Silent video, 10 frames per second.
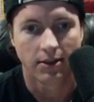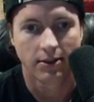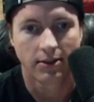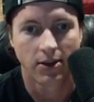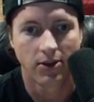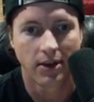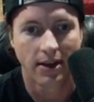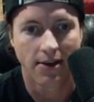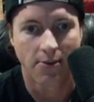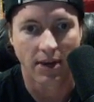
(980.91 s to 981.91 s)
So
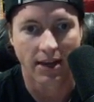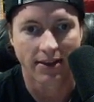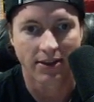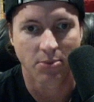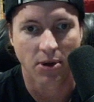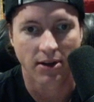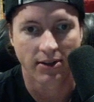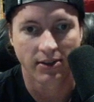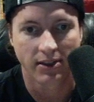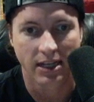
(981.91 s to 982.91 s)
then we get this part
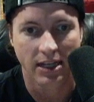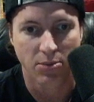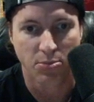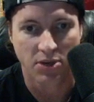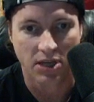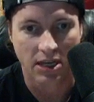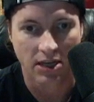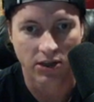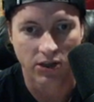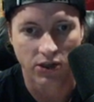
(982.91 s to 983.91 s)
C, B,
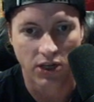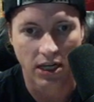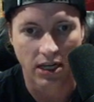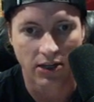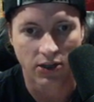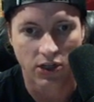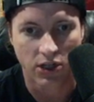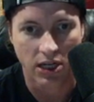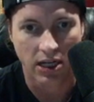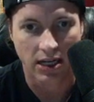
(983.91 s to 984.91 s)
G,
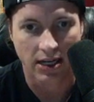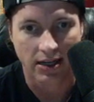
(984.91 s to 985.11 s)
G,